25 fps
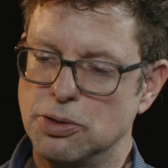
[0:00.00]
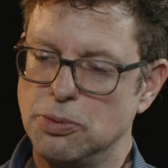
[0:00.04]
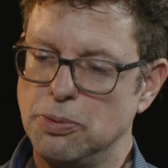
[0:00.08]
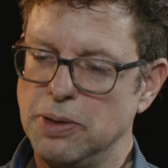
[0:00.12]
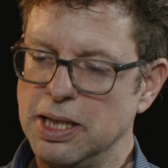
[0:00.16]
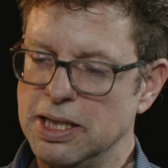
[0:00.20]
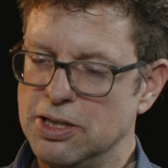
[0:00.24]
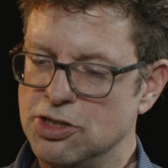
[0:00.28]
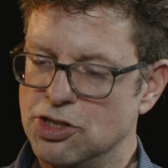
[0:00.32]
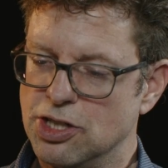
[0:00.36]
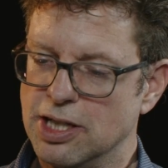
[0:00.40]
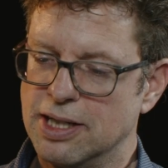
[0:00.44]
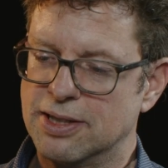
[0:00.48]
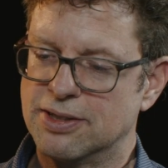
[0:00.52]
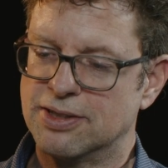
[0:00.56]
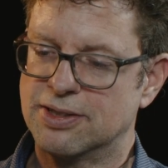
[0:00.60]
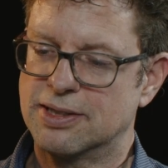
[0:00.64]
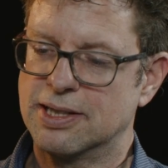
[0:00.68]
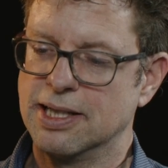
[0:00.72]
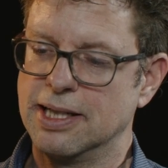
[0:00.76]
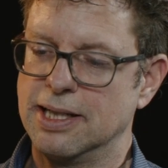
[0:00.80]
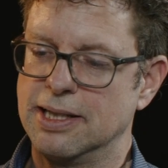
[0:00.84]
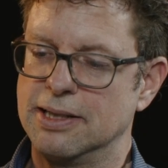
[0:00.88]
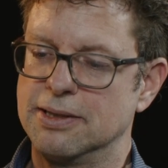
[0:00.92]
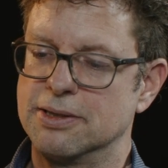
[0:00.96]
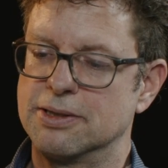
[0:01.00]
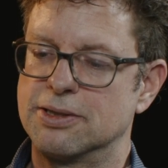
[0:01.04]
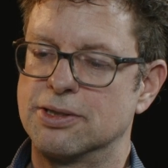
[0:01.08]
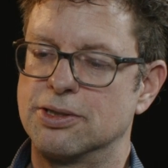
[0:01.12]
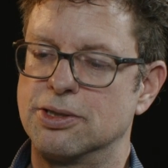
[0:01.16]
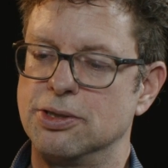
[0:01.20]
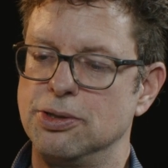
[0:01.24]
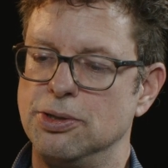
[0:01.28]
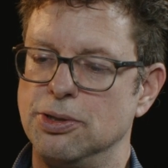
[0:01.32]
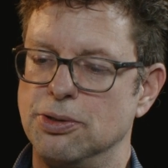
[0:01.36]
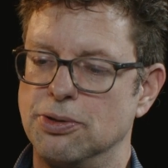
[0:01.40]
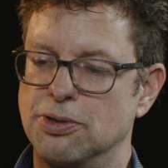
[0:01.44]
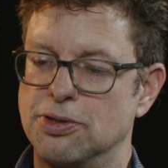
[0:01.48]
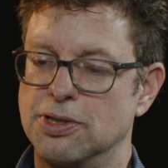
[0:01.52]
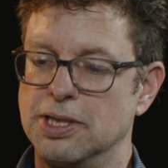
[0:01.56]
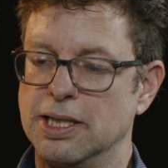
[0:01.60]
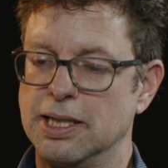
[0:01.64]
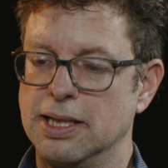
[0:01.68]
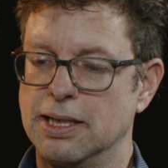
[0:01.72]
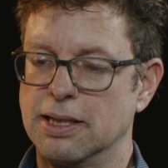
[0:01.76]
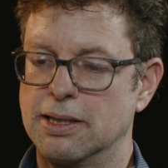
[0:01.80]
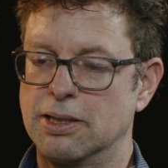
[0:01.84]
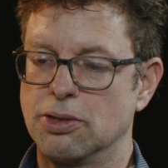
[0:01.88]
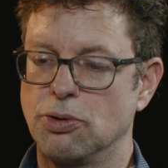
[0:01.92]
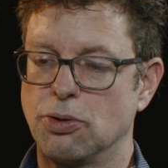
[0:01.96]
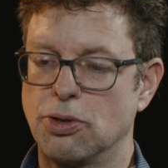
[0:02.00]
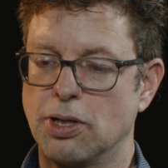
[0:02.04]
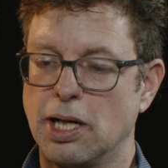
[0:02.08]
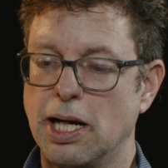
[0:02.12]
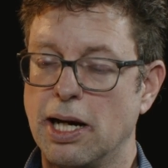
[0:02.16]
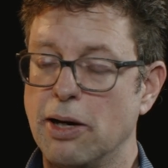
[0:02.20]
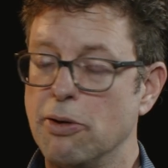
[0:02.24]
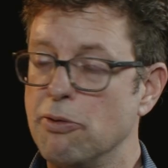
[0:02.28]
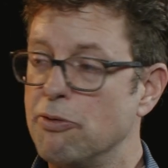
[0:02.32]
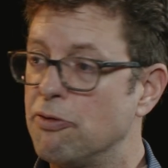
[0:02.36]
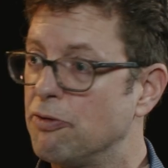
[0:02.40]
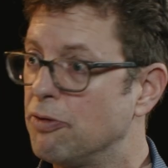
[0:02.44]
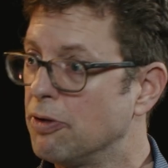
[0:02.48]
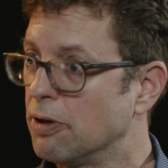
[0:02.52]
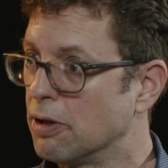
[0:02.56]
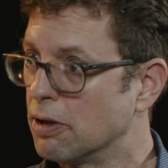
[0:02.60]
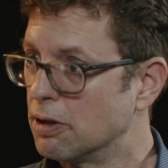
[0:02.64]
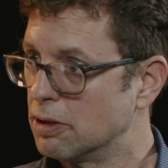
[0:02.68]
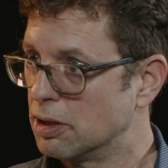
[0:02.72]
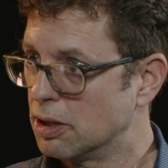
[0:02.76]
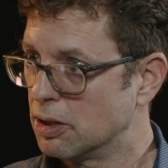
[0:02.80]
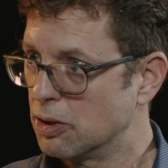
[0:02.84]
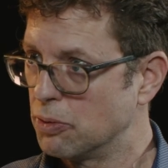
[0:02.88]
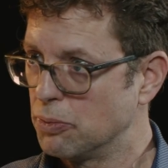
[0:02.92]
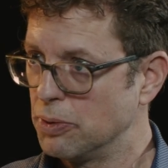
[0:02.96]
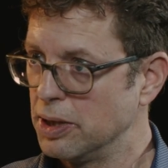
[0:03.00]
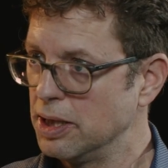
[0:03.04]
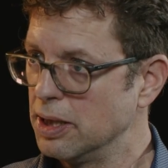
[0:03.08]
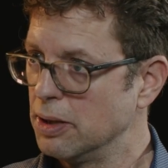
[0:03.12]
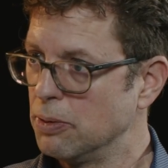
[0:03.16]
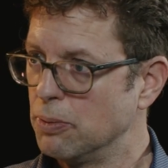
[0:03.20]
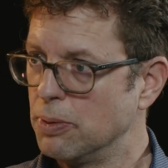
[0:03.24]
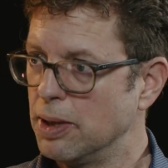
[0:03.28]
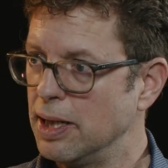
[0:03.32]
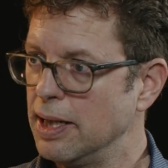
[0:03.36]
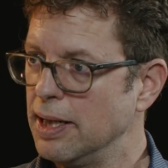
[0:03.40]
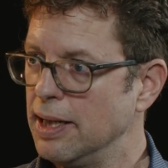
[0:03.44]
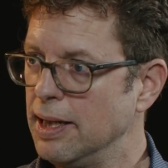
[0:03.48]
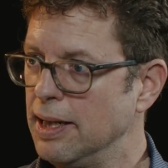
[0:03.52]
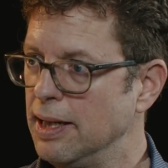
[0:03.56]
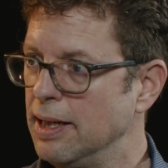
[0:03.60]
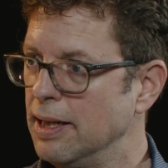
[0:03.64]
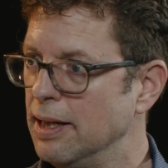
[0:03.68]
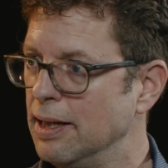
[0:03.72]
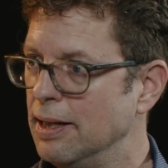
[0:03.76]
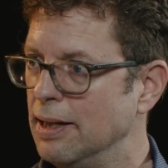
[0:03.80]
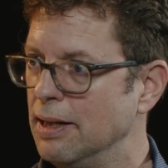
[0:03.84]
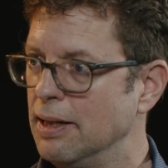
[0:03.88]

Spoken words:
which extent do you think, or how far are we away